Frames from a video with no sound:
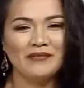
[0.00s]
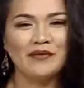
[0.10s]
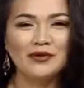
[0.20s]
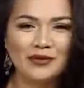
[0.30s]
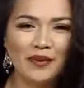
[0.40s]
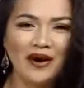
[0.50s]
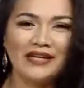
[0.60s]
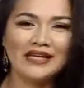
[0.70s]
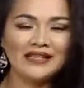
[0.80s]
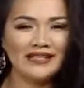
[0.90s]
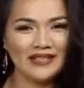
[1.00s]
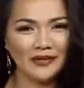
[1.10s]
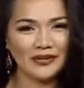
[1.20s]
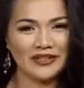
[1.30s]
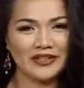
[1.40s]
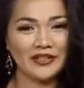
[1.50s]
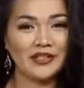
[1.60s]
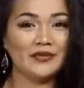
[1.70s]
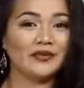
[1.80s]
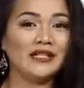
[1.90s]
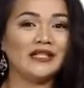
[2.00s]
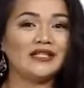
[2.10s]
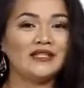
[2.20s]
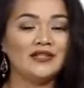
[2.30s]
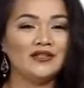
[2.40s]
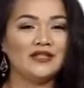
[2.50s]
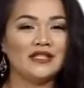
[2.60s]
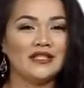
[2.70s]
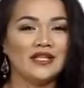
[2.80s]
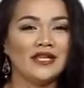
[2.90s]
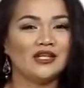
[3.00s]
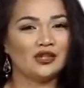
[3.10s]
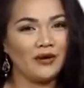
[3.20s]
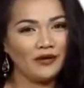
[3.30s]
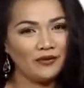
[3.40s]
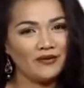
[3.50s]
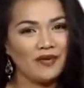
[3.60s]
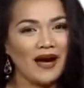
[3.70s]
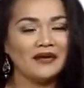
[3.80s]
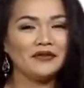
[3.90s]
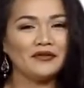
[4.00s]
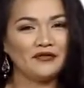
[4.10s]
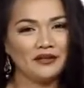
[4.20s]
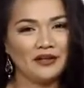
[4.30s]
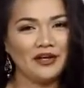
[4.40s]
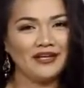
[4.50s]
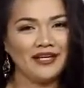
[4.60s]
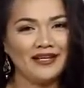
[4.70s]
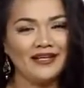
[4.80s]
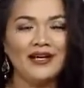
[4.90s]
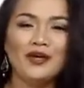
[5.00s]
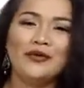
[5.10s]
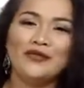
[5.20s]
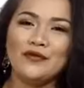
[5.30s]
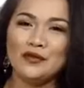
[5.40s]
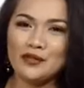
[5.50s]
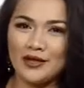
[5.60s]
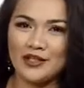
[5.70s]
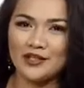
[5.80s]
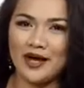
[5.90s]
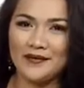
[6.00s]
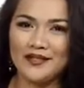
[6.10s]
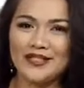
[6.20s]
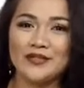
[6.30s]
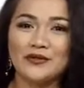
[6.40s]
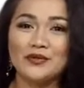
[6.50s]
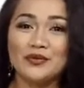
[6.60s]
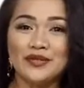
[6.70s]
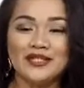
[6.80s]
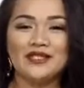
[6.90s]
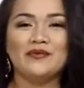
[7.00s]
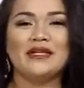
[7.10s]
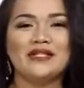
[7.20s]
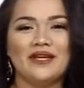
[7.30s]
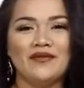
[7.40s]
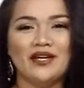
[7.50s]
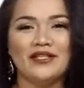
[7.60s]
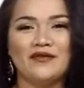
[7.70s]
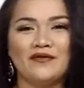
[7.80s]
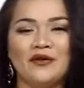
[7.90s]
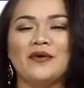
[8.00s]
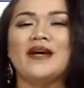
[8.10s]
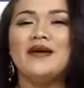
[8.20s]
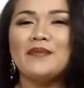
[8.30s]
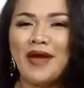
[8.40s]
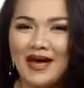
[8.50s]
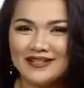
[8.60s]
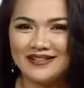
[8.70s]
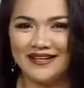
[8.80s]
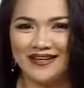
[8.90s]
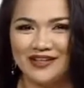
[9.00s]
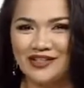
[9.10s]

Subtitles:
most part in the double digits, and we're going to continue to see that trade wind pattern fill on in with a few trade showers and those breezy winds giving us a few passing